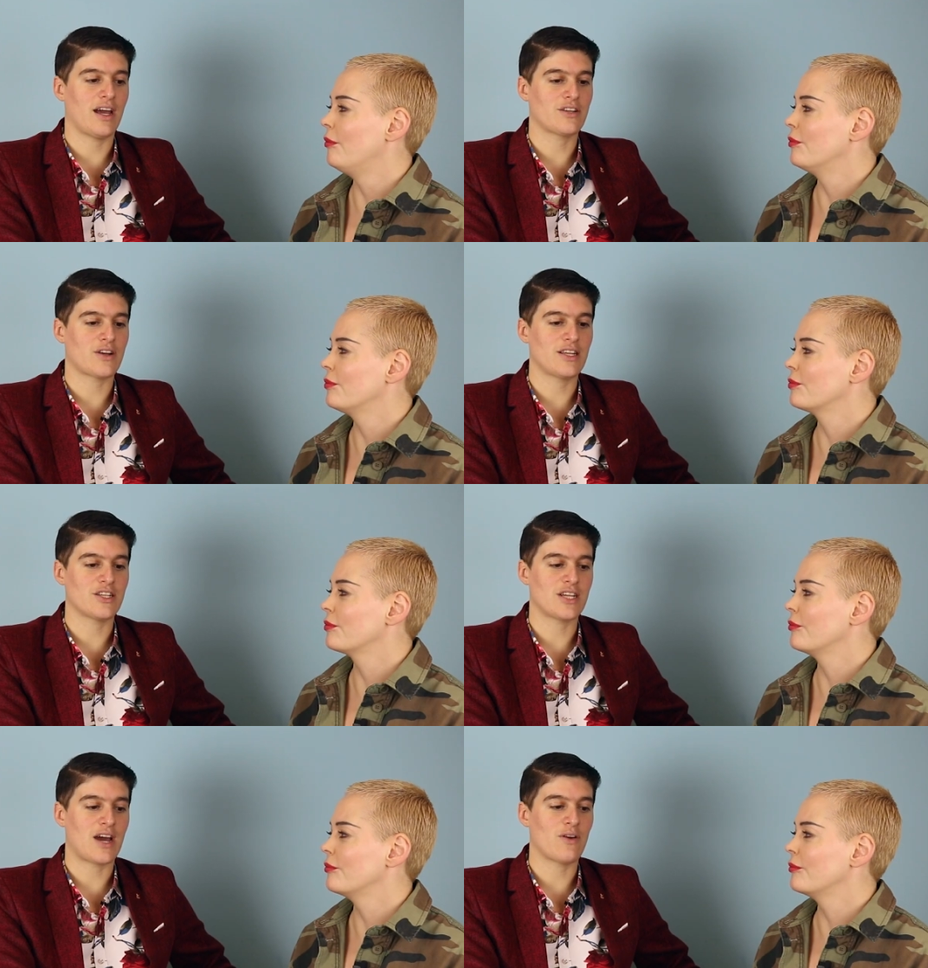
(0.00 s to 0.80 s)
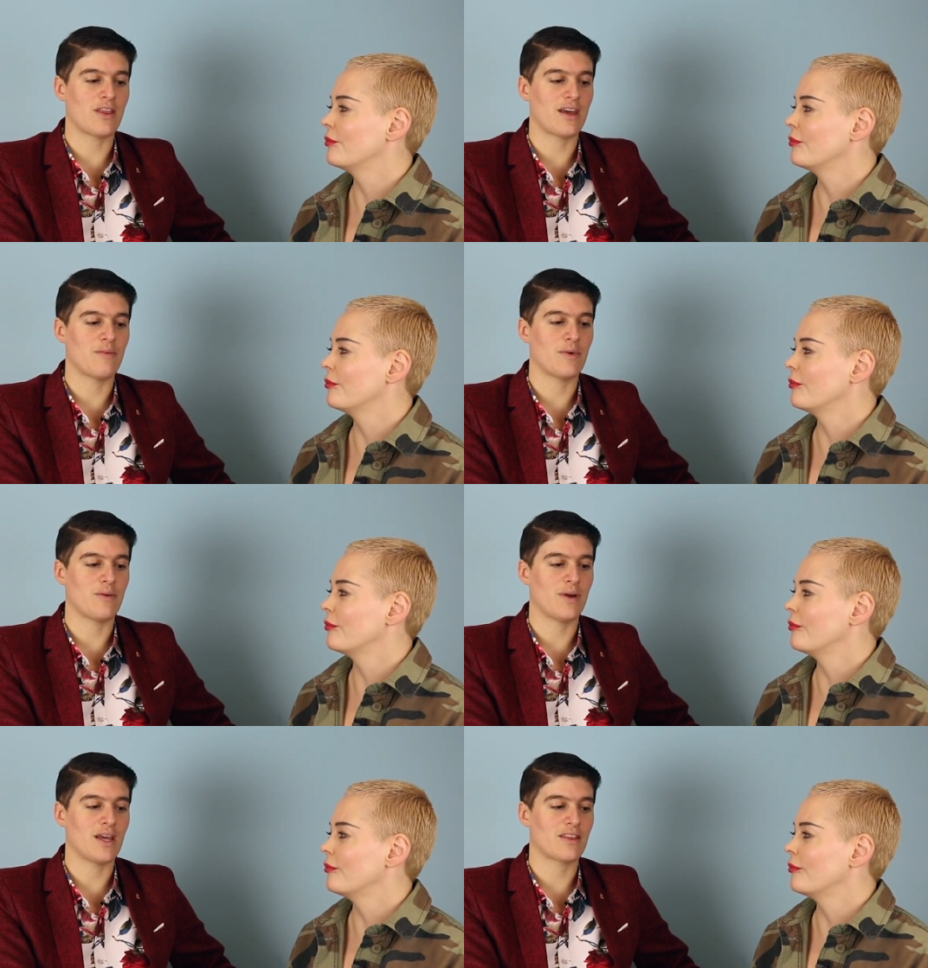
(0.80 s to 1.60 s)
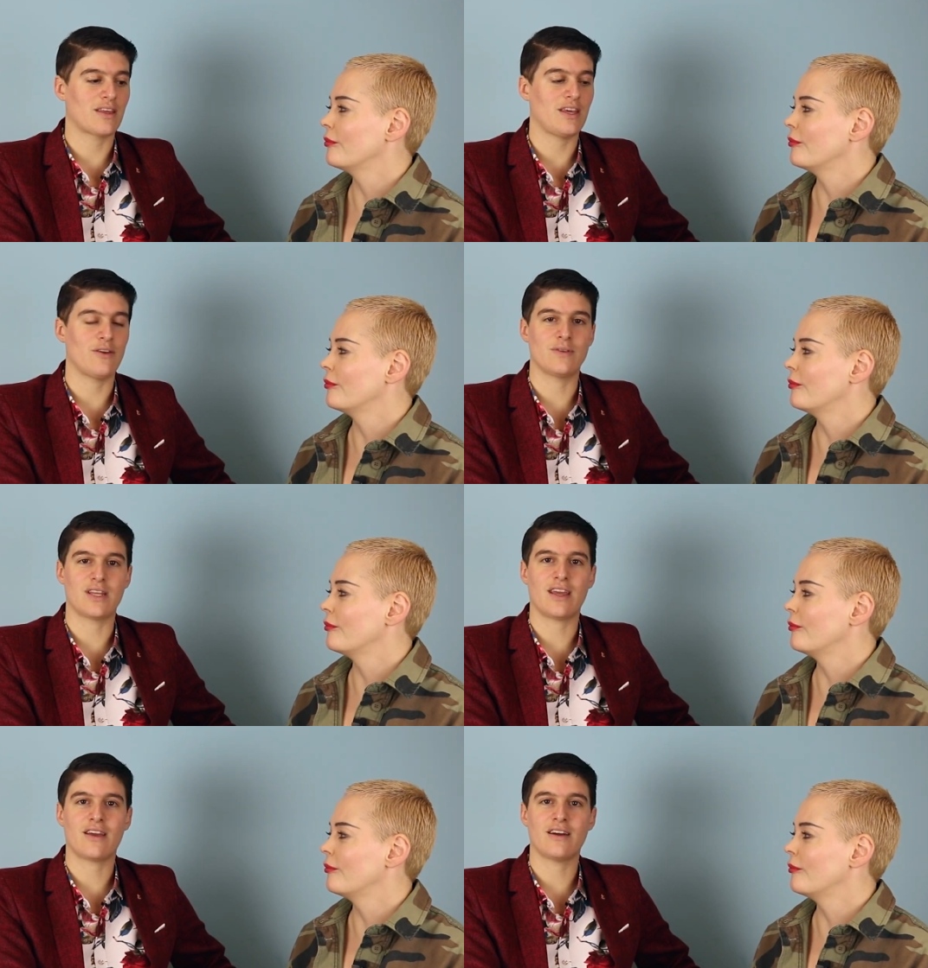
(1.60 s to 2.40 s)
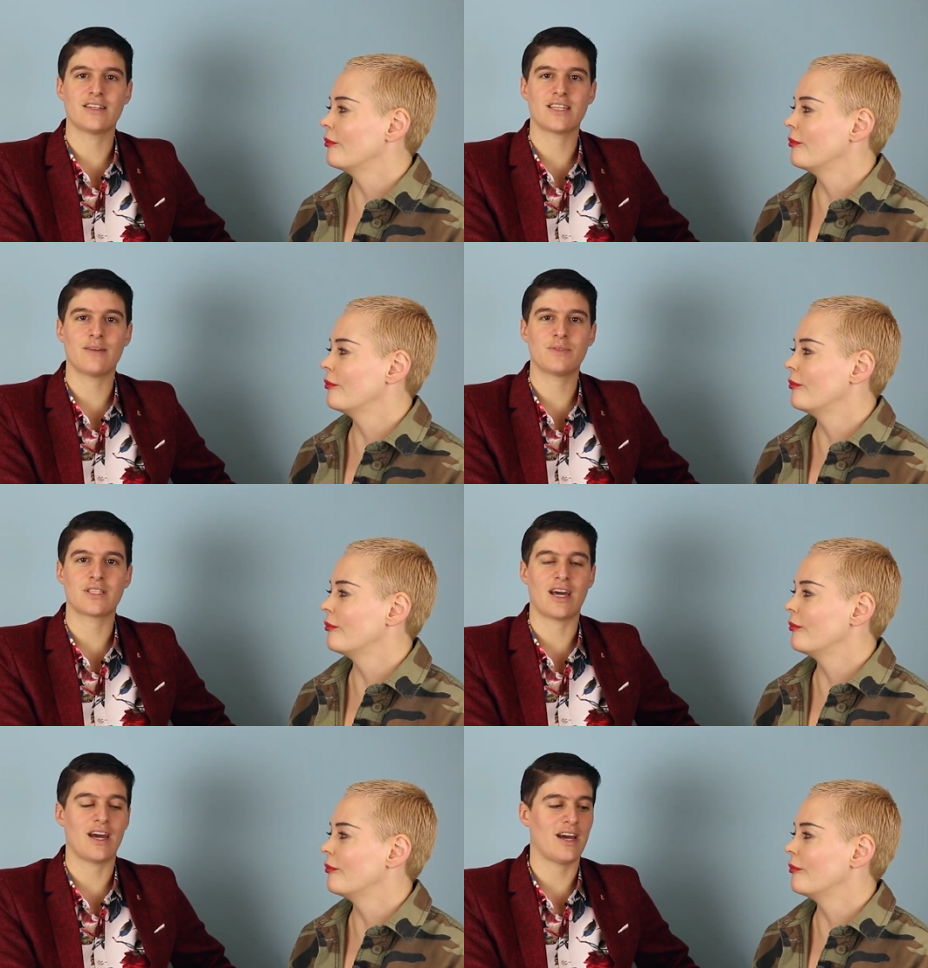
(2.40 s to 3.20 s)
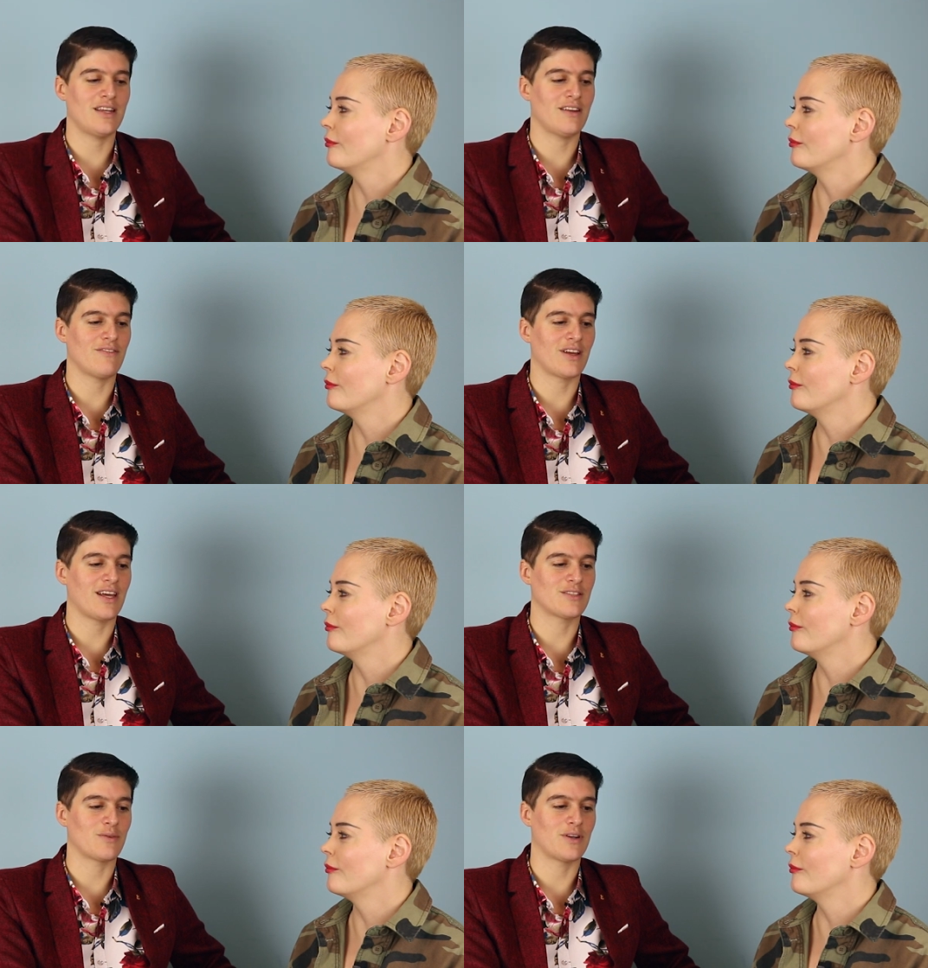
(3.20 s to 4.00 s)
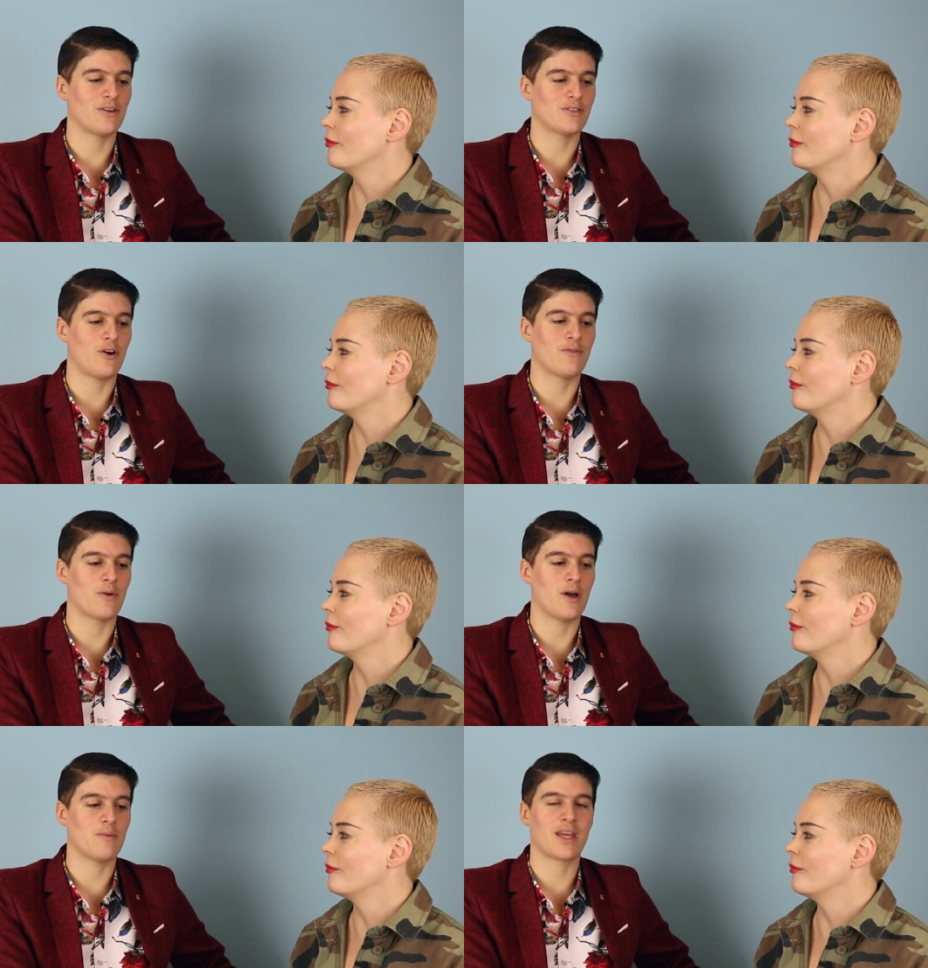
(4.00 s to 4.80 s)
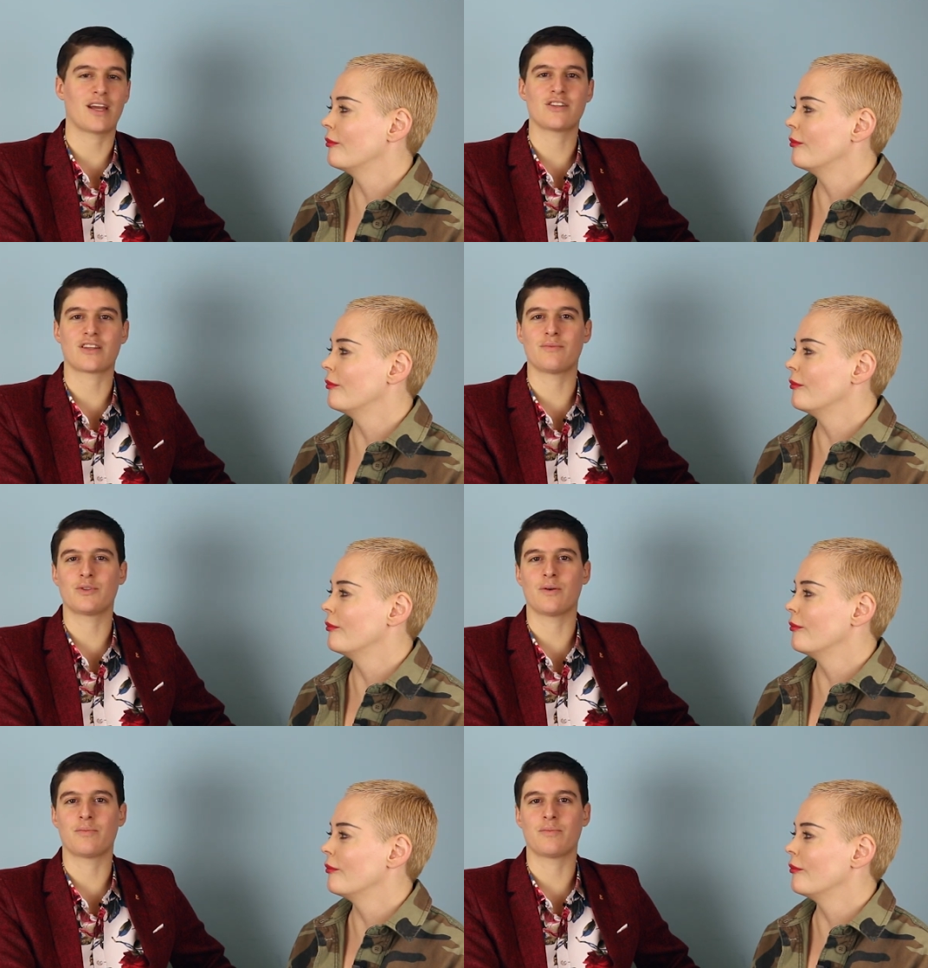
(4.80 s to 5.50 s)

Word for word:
Speaker 1: I tried to shower them with cute date concepts that I didn't realize were overwhelming. I took them to a